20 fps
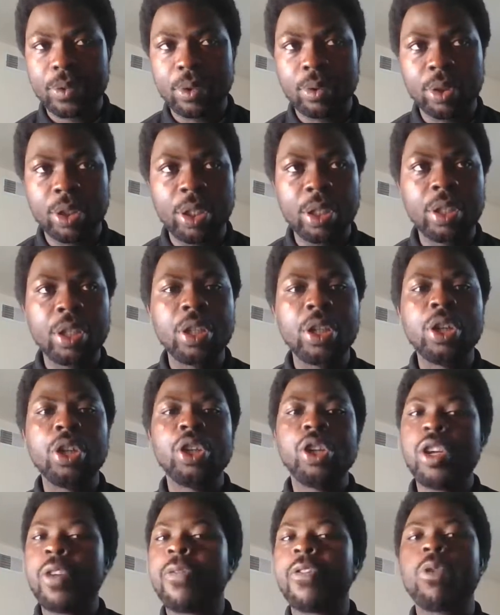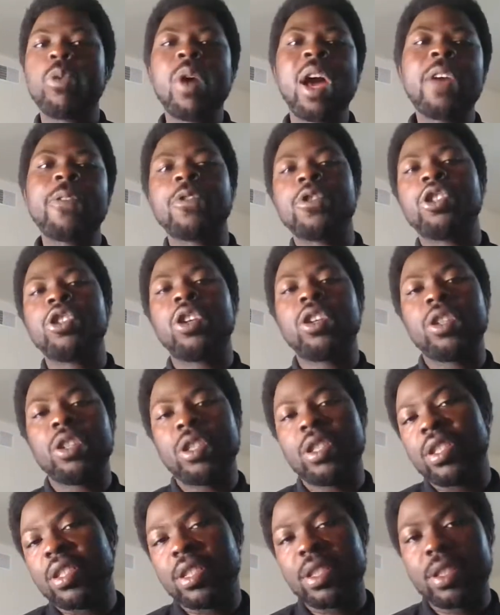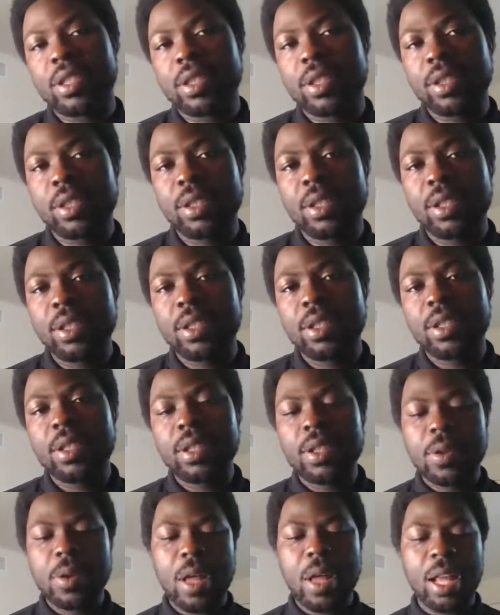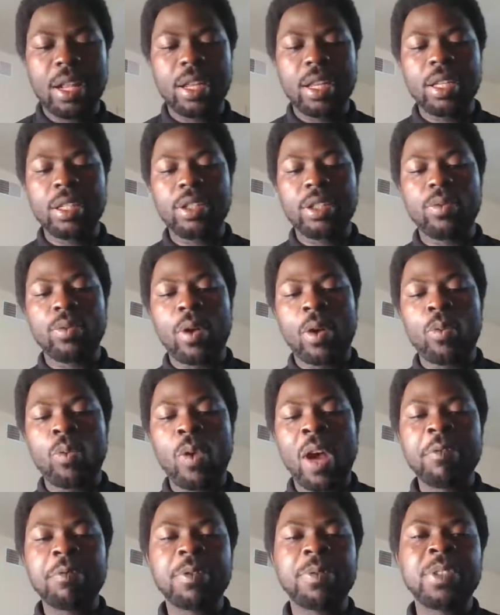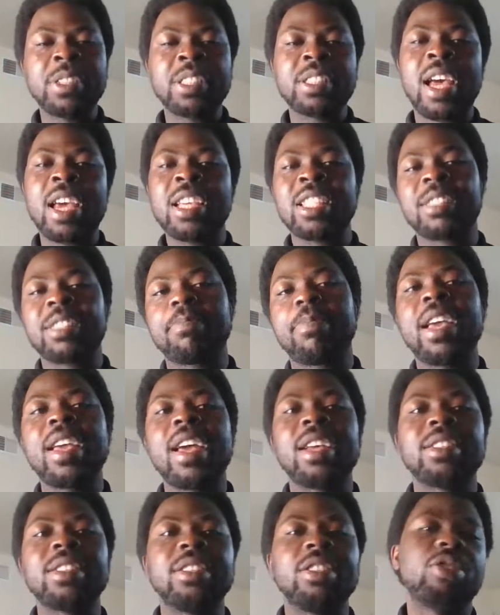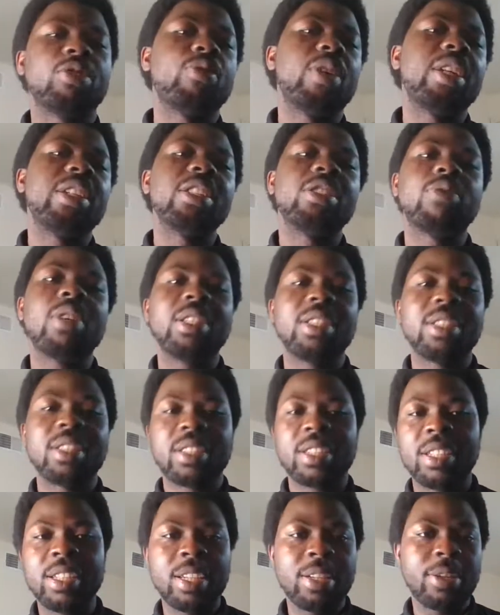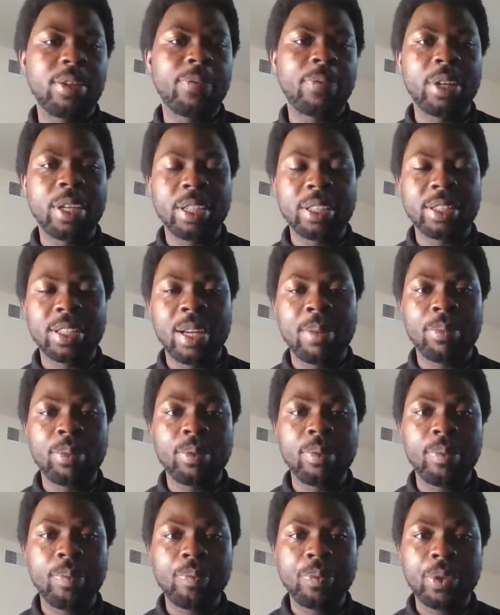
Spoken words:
Okay. If the wife joins and then the wife's visa expires in 2023, for example,